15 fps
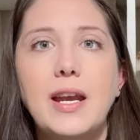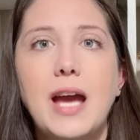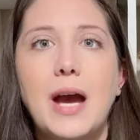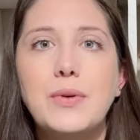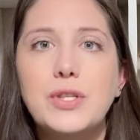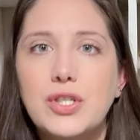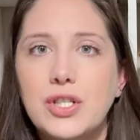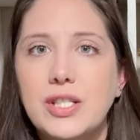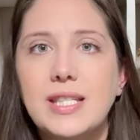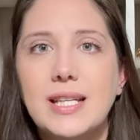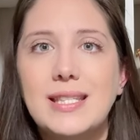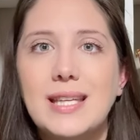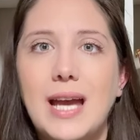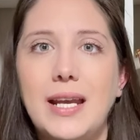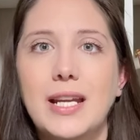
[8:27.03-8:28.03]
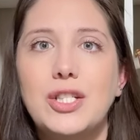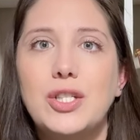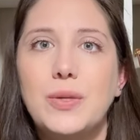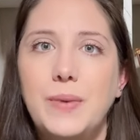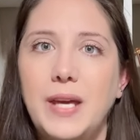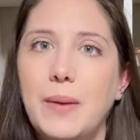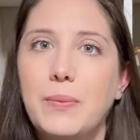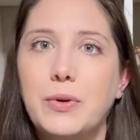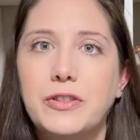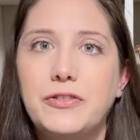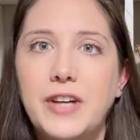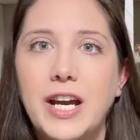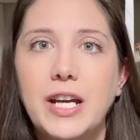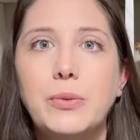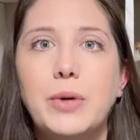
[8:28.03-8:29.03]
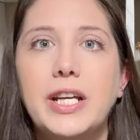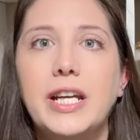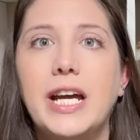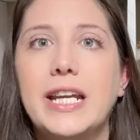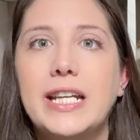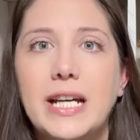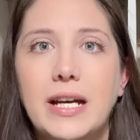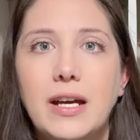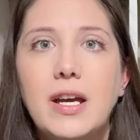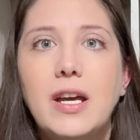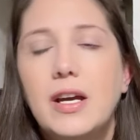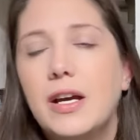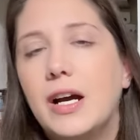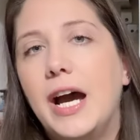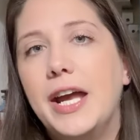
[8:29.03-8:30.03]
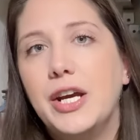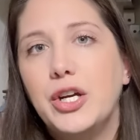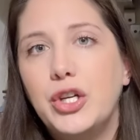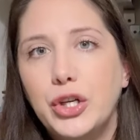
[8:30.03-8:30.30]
I was just excited to be able to find one at a